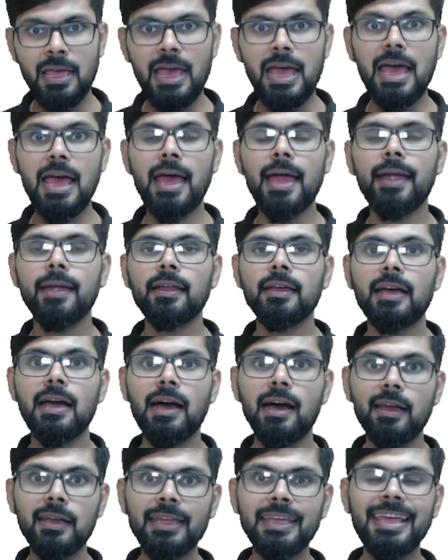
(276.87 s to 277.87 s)
And
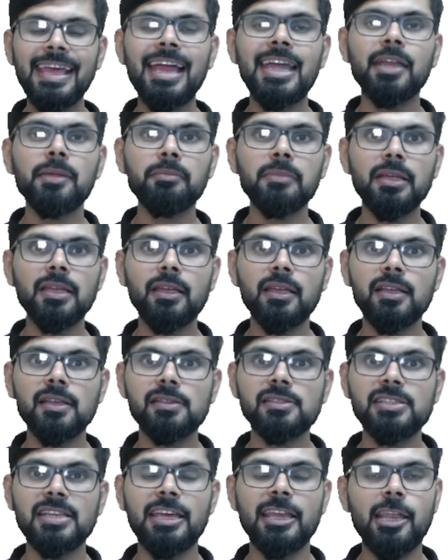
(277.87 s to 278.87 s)
Unacademy
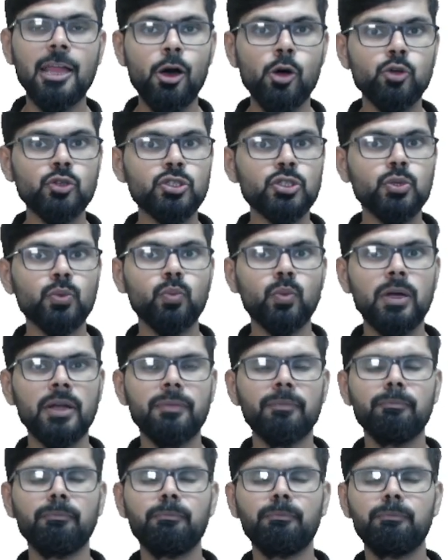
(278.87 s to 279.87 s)
is announced
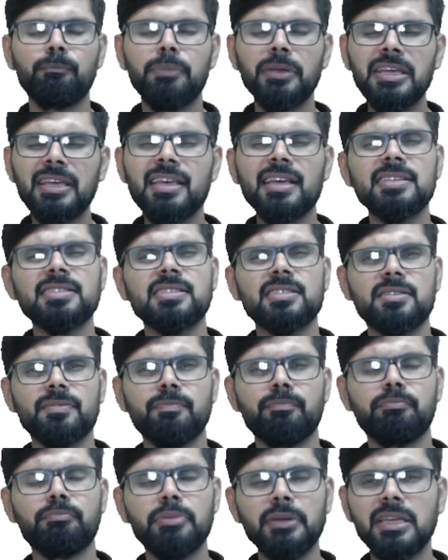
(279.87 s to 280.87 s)
one biggest
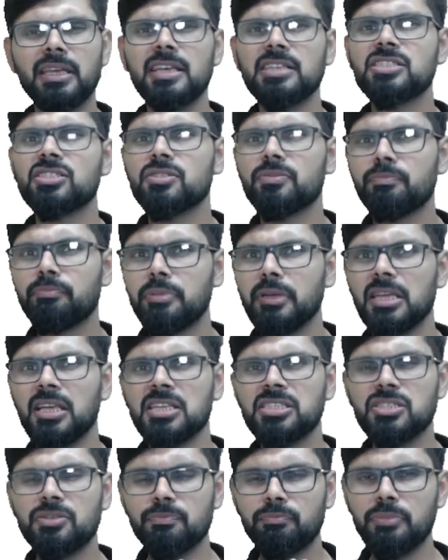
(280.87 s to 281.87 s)

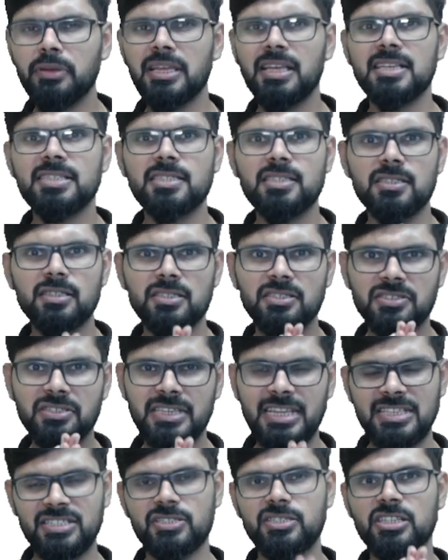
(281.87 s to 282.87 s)
test,
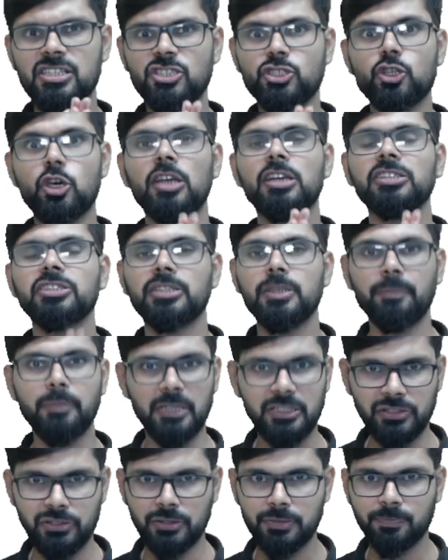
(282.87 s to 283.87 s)
scholarship
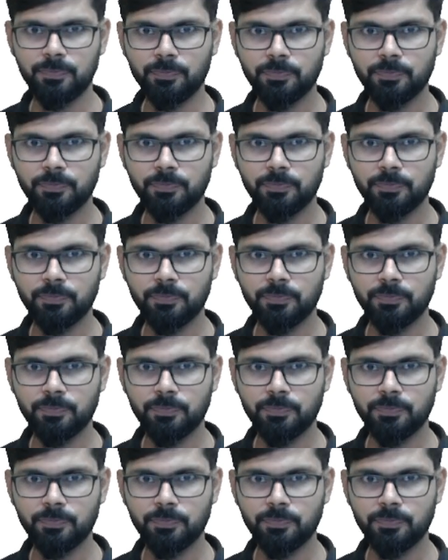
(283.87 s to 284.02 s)
test,